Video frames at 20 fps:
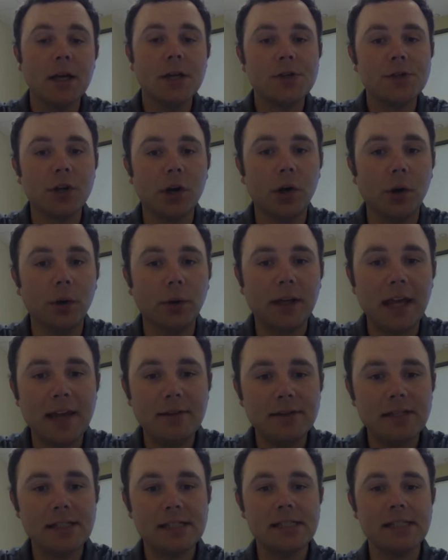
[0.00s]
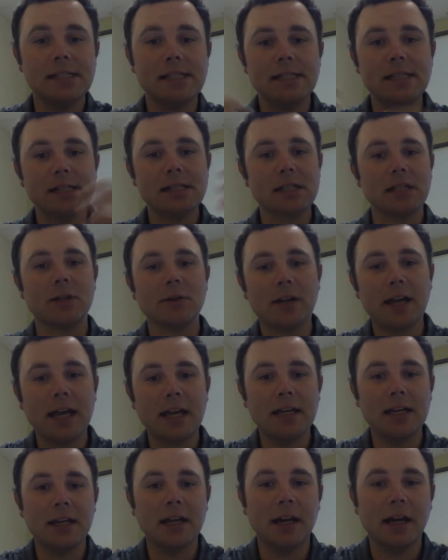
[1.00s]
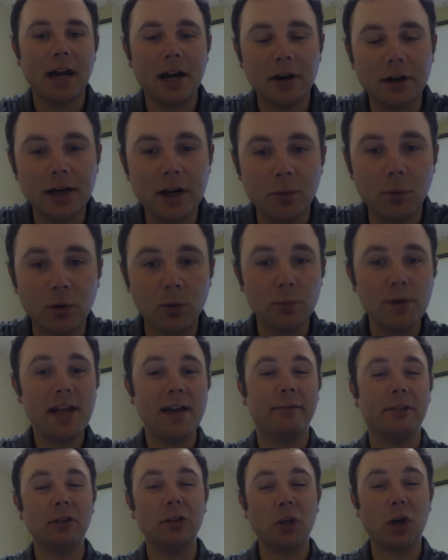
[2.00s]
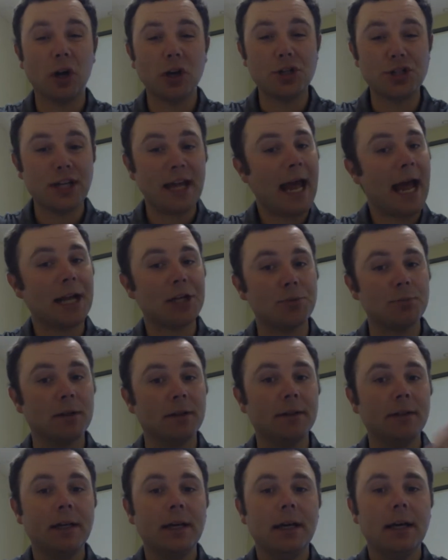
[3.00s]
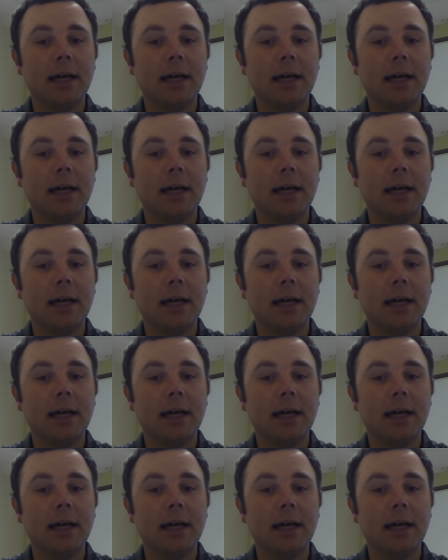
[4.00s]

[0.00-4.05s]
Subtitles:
So KVCC is located in an area where we have a large catchment.